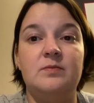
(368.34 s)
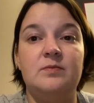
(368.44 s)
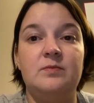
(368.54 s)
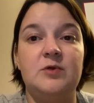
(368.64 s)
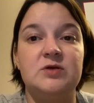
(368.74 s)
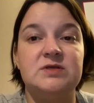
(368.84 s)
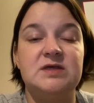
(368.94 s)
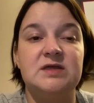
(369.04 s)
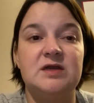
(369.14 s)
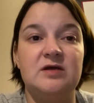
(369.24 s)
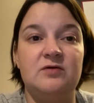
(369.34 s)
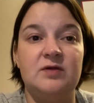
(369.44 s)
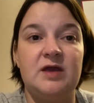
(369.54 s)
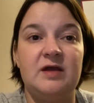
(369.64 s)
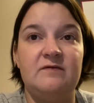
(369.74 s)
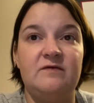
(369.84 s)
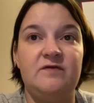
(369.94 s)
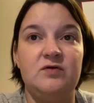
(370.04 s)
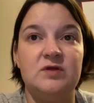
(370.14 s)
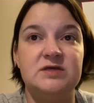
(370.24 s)
you'll see that I only have a
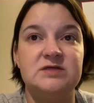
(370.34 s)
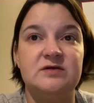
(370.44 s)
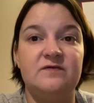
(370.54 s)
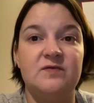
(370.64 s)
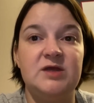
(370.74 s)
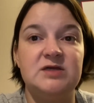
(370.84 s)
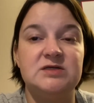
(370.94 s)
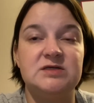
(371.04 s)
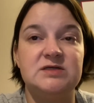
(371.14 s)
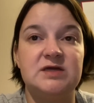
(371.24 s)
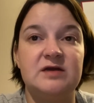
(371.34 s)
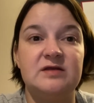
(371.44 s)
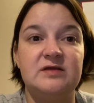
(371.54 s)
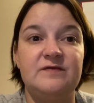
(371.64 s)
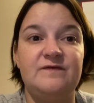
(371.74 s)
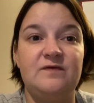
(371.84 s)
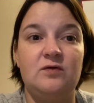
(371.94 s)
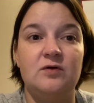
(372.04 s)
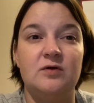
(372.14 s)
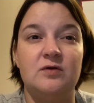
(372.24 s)
few listed from each instead of the
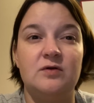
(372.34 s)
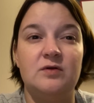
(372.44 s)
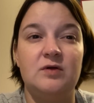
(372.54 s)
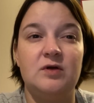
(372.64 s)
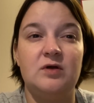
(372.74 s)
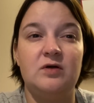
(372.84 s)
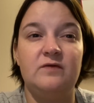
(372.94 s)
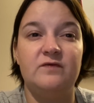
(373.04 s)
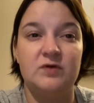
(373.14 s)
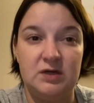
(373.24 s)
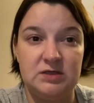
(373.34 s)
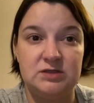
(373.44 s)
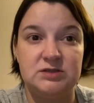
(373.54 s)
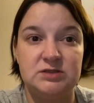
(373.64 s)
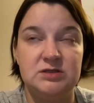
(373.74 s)
4 for each,